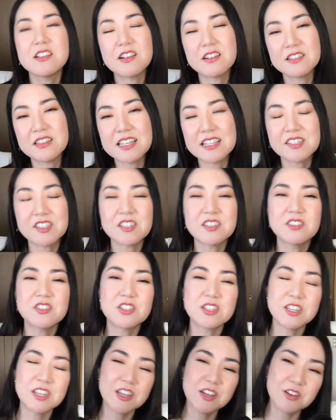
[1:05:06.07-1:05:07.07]
listen to
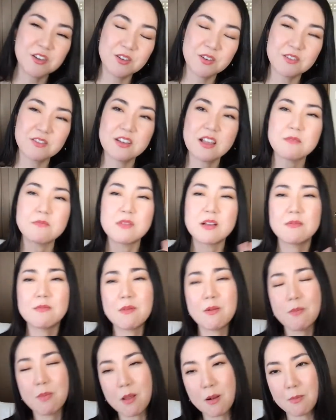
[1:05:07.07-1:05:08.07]
you, and blah, blah,
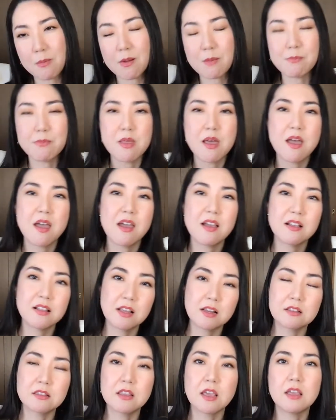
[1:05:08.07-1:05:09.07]
blah, blah, blah.
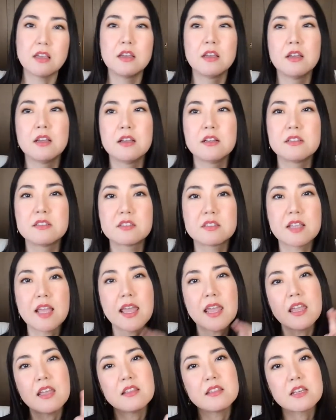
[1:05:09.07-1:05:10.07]
Like they
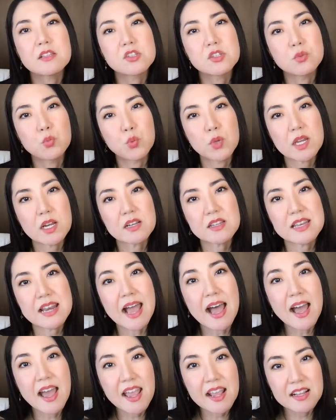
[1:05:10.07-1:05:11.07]
say that we are
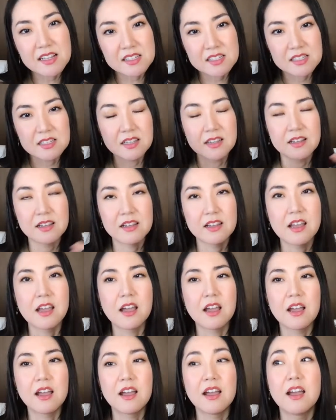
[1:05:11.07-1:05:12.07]
nice.
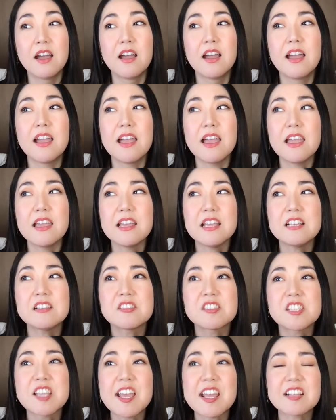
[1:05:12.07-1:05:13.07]
It
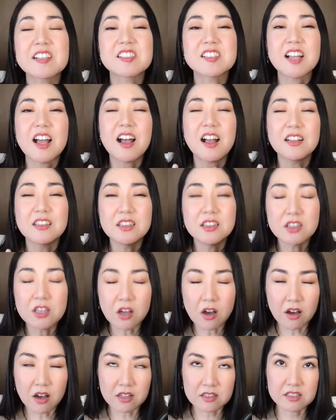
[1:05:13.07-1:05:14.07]
takes a
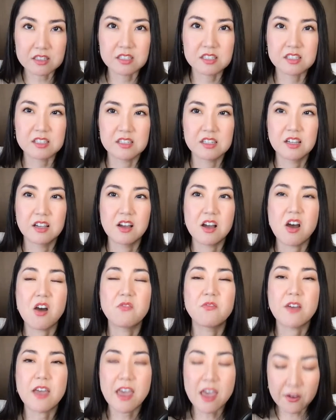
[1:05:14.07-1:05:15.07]
lot
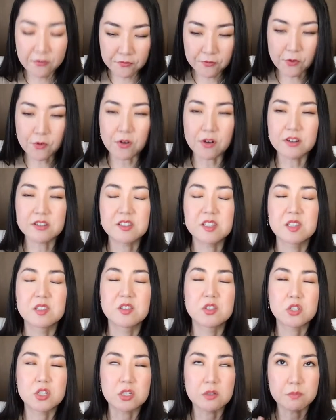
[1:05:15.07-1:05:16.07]
of effort
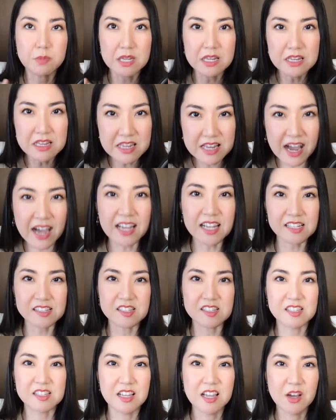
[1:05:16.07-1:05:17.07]
to be
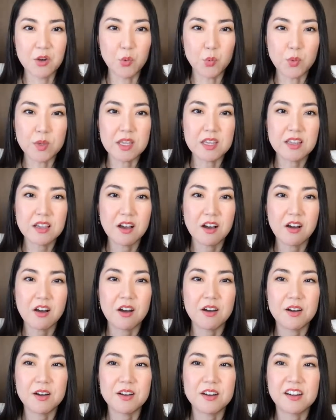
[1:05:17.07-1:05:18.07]
nice. We
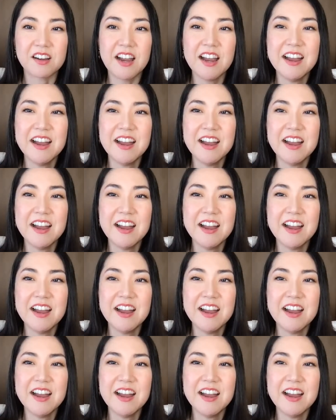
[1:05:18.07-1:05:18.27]
are